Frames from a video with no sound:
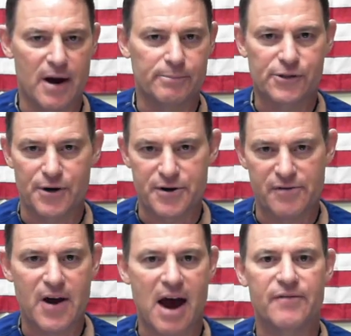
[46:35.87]
I'm sure
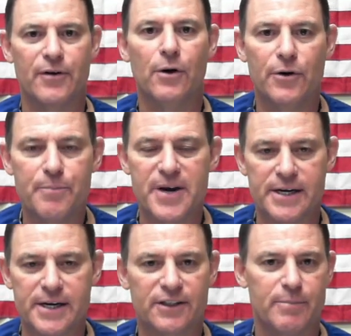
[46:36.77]
you have your own
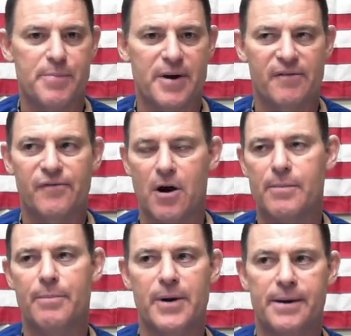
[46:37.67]
opinions about big
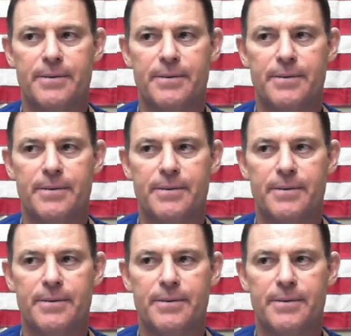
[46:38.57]
pharma, but